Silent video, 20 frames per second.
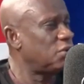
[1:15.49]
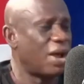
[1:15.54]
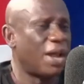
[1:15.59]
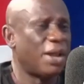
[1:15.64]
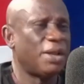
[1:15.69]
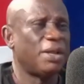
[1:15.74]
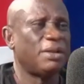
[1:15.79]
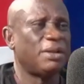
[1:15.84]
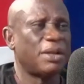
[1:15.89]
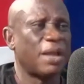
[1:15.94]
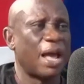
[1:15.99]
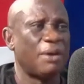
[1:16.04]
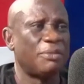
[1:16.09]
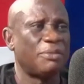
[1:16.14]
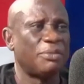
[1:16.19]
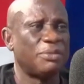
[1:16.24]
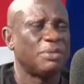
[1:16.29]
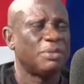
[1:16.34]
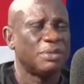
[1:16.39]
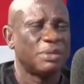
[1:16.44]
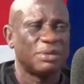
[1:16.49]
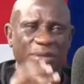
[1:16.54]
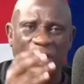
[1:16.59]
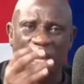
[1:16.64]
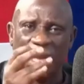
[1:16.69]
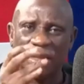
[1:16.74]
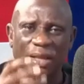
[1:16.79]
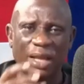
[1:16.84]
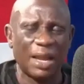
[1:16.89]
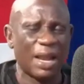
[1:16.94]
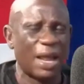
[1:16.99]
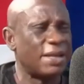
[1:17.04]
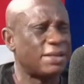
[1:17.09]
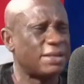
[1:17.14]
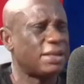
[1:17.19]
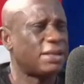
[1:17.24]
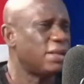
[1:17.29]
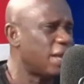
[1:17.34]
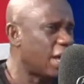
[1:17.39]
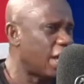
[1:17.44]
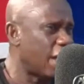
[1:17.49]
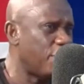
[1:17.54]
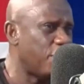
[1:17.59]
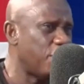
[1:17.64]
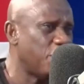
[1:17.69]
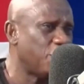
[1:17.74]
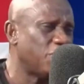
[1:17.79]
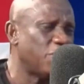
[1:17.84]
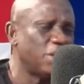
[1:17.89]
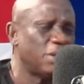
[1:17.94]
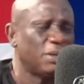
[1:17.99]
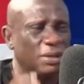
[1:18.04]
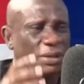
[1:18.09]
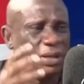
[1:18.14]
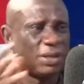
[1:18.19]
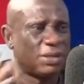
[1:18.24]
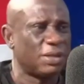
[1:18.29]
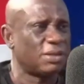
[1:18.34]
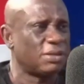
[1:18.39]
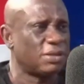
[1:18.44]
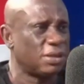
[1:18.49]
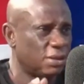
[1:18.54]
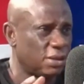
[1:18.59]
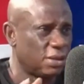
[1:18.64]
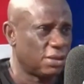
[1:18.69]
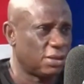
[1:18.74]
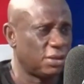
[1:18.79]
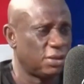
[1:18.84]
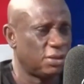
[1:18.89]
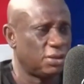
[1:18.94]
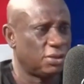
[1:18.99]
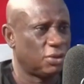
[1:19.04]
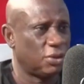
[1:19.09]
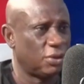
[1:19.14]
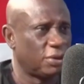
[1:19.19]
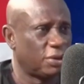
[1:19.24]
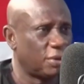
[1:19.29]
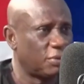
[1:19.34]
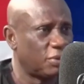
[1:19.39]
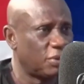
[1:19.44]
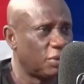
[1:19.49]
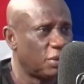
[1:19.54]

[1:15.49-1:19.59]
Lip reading: running down, scandalizing, abusing, this is contempt.